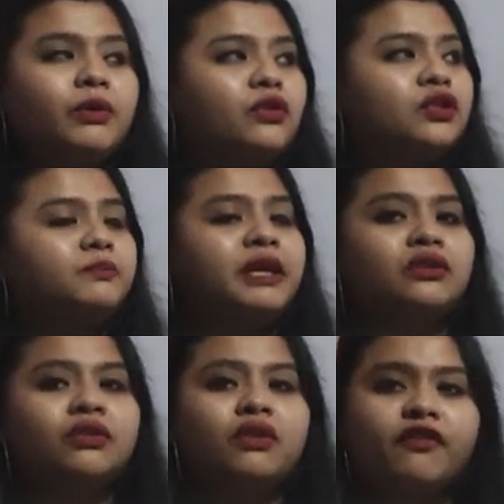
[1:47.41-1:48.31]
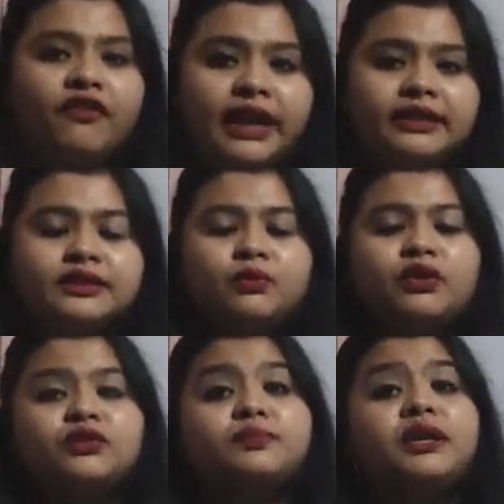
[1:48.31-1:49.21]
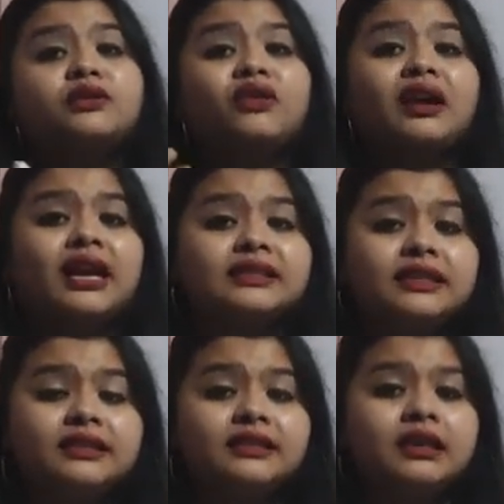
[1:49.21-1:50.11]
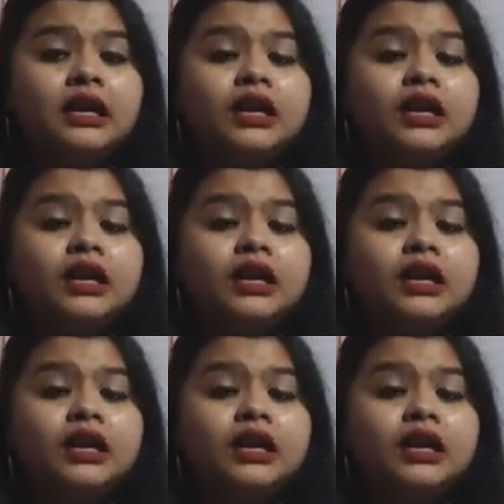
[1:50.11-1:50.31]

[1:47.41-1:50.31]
when you speak to your friends, when you speak to your cousins,